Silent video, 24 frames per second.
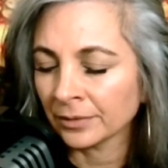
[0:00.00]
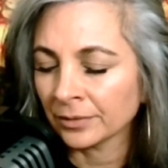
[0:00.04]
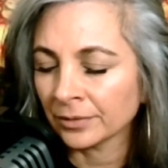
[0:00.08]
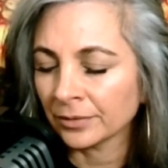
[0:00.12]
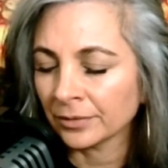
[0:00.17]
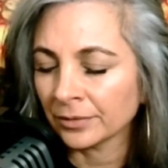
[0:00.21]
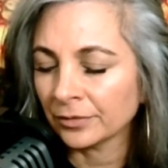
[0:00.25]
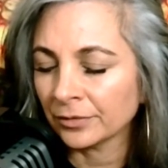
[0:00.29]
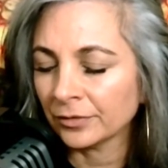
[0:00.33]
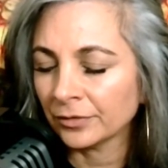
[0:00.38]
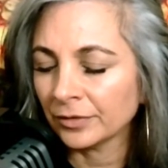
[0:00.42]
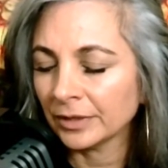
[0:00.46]

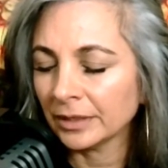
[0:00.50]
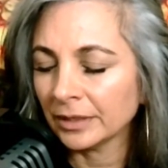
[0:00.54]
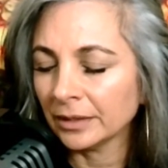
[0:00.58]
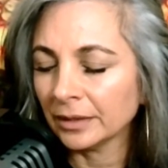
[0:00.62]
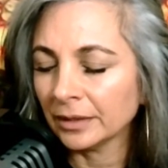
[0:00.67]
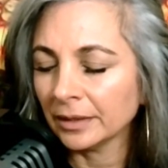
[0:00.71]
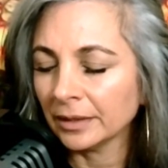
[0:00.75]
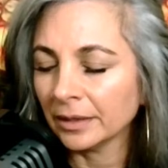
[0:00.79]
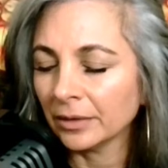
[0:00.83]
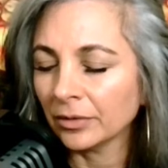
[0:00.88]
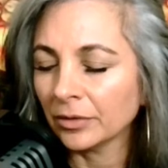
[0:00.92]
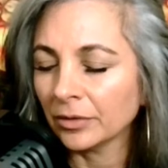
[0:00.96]

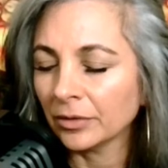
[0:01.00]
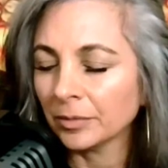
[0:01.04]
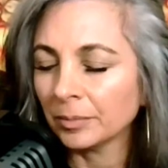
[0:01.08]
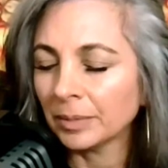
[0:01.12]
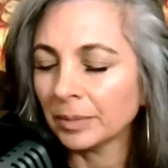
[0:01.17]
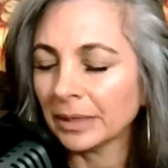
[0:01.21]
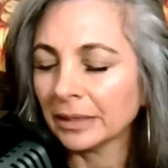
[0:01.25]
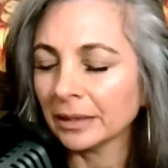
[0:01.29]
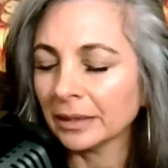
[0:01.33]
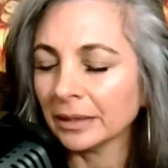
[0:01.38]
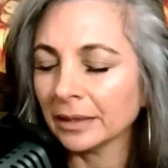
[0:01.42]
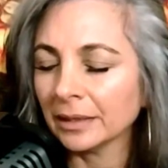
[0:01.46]
Feeling the
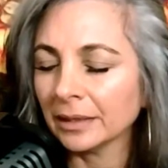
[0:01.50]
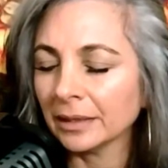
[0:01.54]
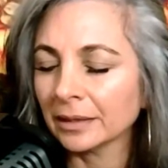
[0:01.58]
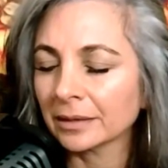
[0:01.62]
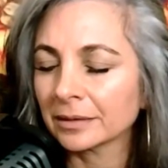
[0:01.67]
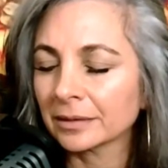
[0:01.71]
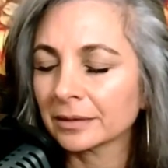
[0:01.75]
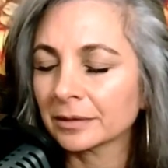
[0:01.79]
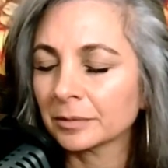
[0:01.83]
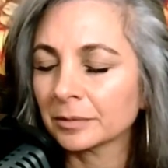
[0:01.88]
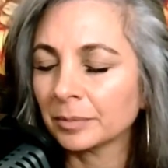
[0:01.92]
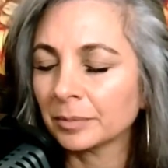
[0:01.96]
belly
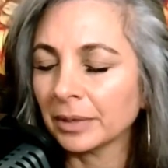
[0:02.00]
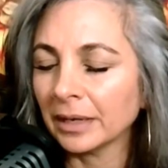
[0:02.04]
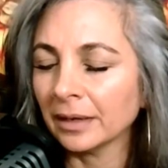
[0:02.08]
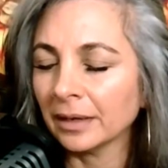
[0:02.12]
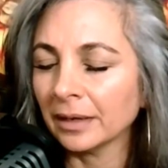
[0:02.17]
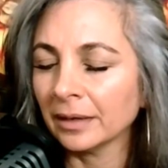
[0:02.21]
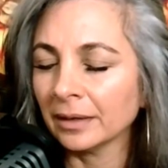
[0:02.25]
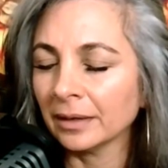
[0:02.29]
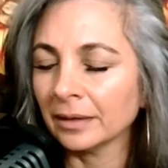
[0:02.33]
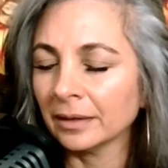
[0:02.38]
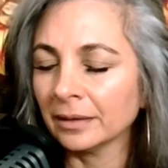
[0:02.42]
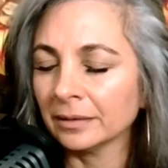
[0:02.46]

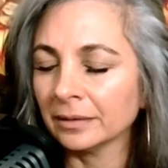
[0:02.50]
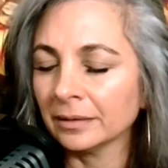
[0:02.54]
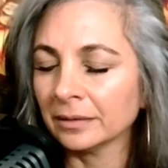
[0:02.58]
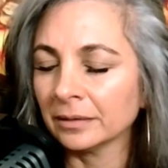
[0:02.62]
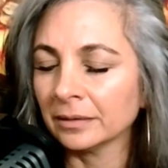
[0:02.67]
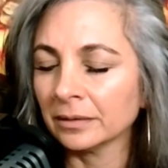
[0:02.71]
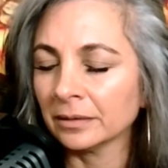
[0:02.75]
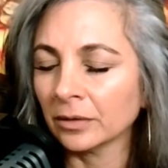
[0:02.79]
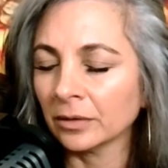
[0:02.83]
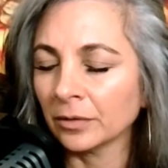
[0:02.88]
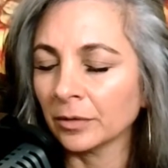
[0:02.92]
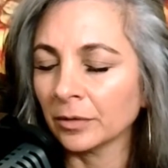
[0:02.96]

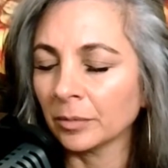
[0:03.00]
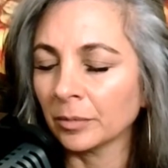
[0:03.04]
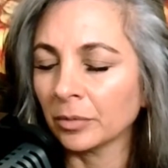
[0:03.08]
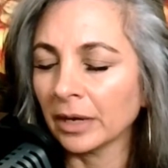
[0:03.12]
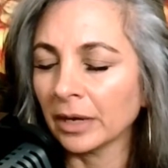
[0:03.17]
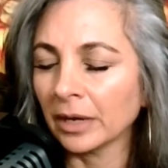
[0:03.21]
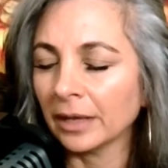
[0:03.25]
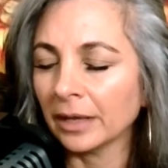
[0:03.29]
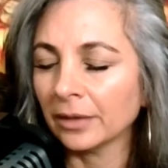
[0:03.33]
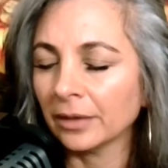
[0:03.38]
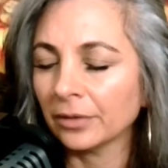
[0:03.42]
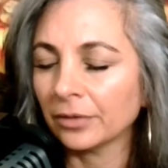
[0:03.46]
expand on the
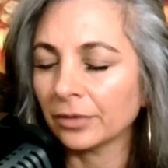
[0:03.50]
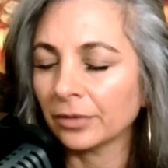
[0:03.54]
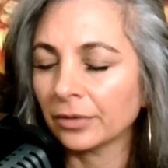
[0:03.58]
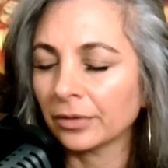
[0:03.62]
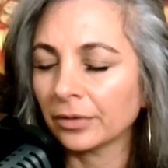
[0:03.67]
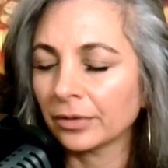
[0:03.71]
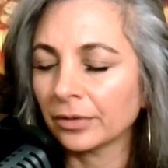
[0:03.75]
breath.